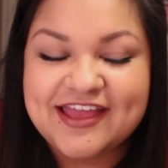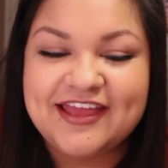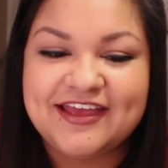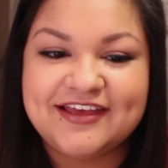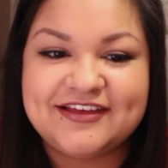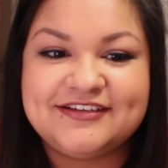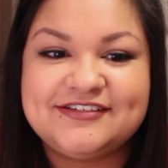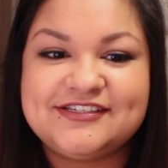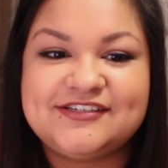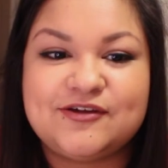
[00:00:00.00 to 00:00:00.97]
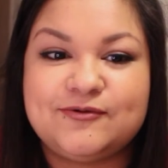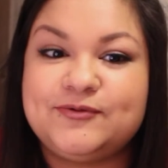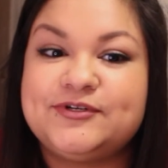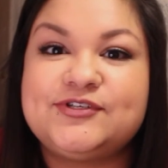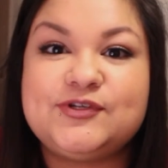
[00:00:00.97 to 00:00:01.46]
And so
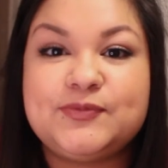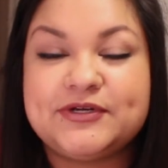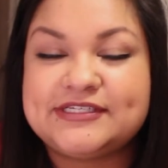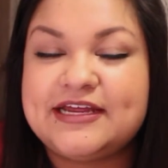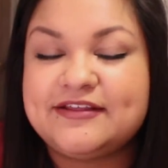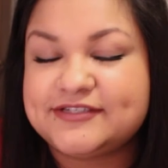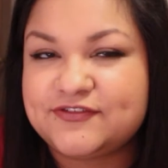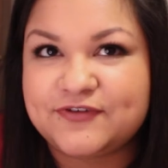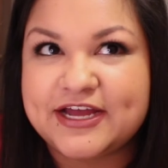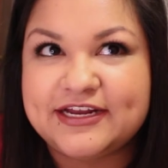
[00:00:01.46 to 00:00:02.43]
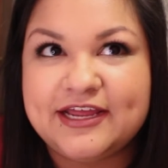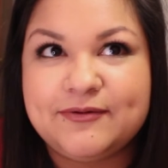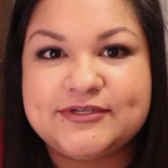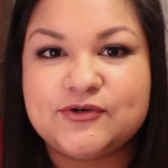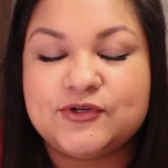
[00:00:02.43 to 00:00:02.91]
we're super excited. That was a
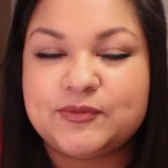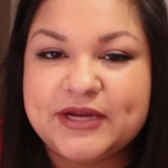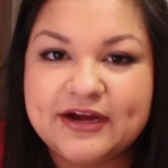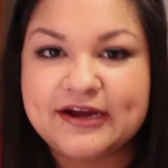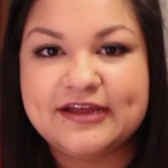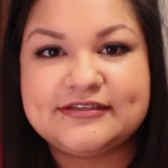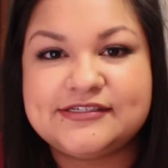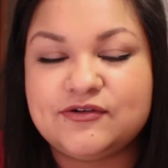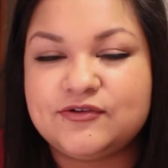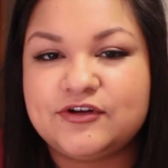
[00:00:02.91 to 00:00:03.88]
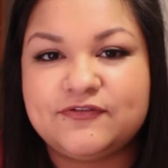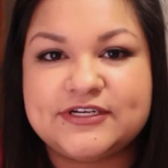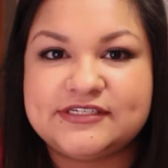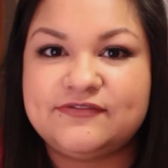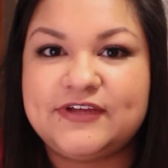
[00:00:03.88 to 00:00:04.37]
Friday. We told our parents, told our
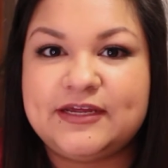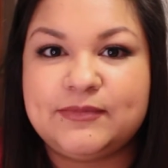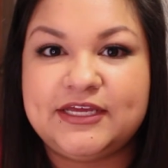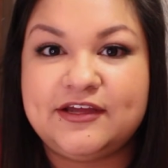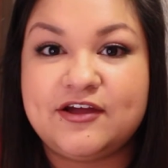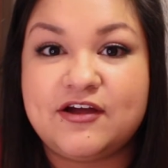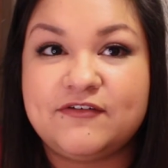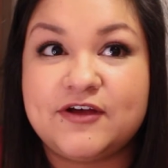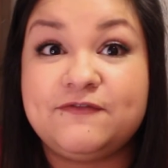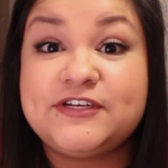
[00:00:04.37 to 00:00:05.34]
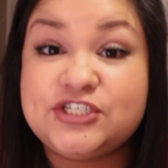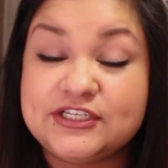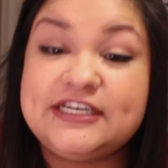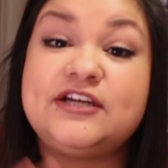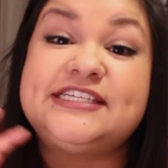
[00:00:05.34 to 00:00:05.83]
friends and family
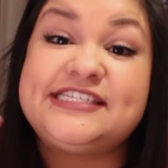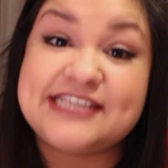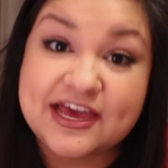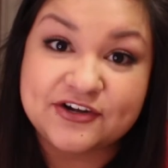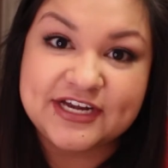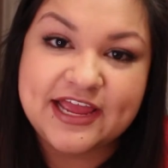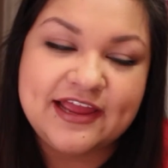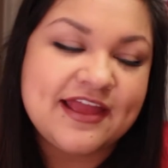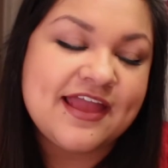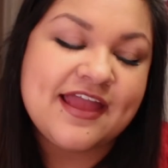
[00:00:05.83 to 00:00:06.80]
officially on Saturday,